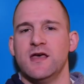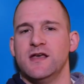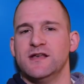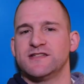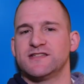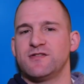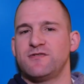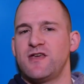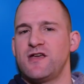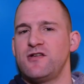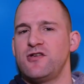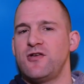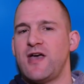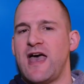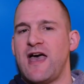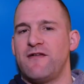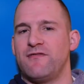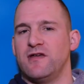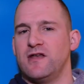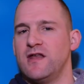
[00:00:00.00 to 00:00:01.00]
So there you
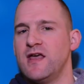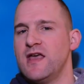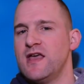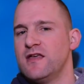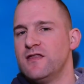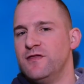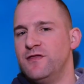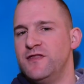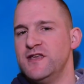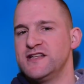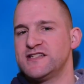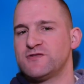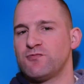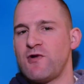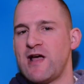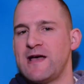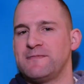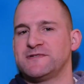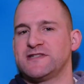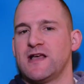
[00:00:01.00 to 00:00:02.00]
have it. This
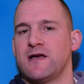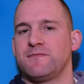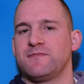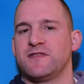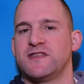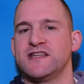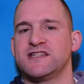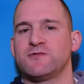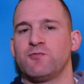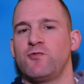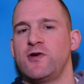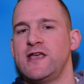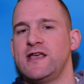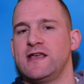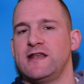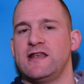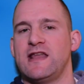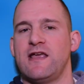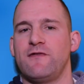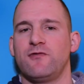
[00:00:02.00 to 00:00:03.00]
wraps up this week
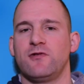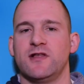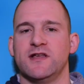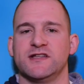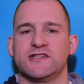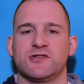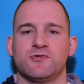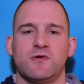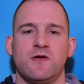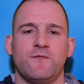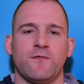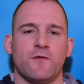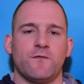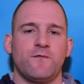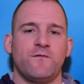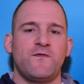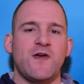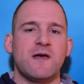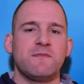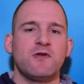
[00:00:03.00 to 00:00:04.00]
in naval history for
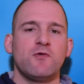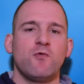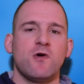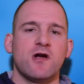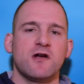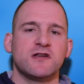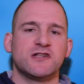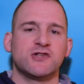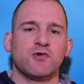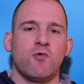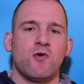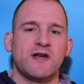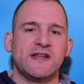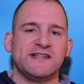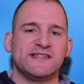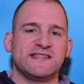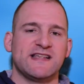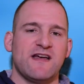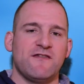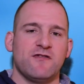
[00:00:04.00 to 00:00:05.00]
February
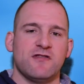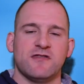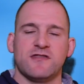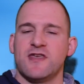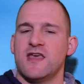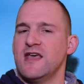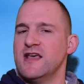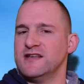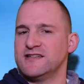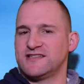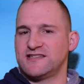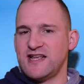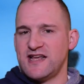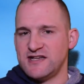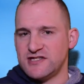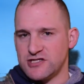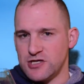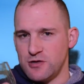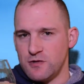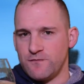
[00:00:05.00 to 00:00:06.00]
27th.
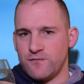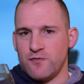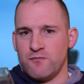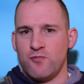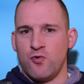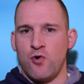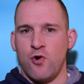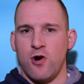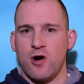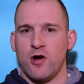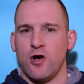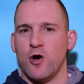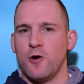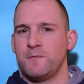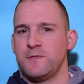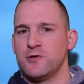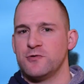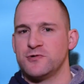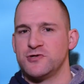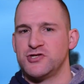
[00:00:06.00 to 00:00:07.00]
Stay tuned for more.
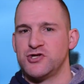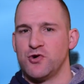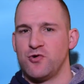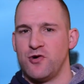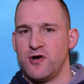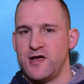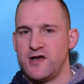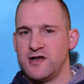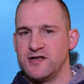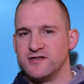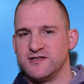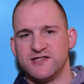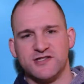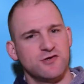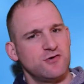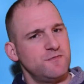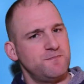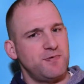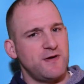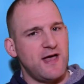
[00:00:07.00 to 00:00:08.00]
Hope you enjoyed.
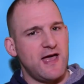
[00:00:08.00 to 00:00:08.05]
Zoop